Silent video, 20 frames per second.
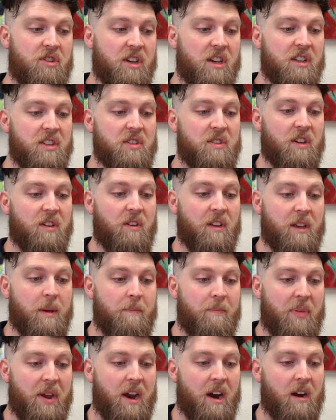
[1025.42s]
just to
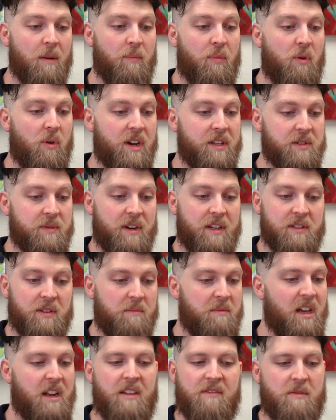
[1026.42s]
compare points, right? So
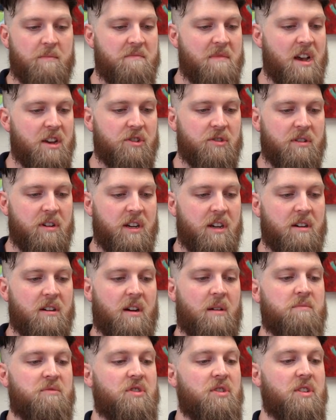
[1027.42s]
I'm not even measuring here.
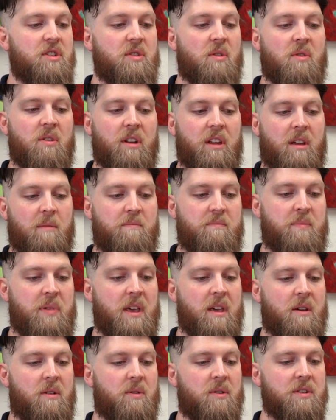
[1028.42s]
I'm just holding a
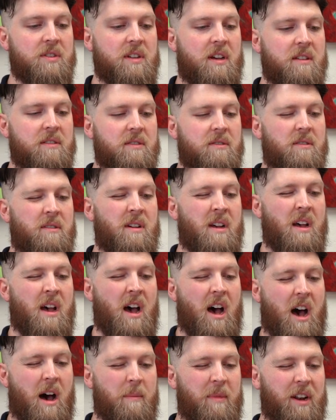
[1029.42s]
big horizontal.
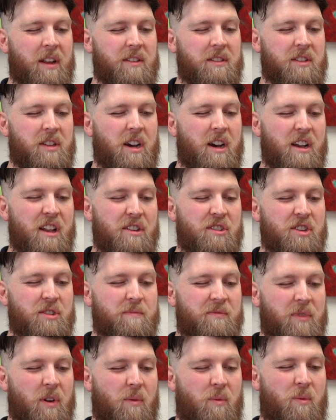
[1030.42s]
I'm going to
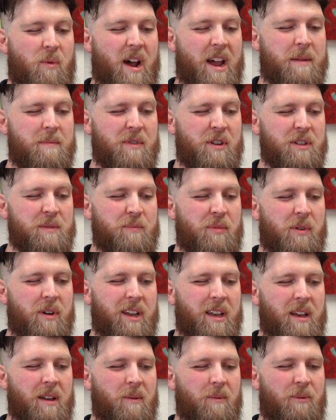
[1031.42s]
touch the rightmost
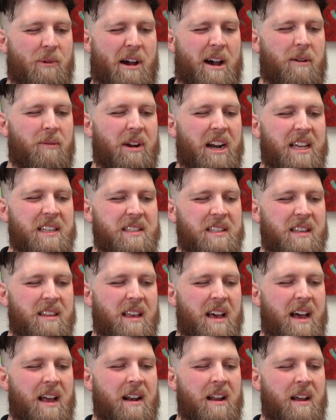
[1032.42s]
point, and wow, when I see
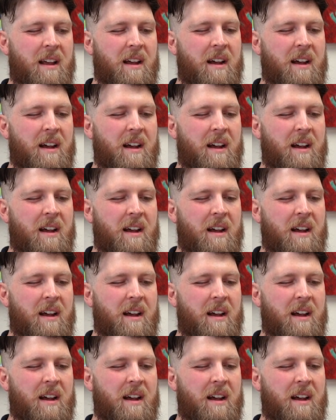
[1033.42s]
that,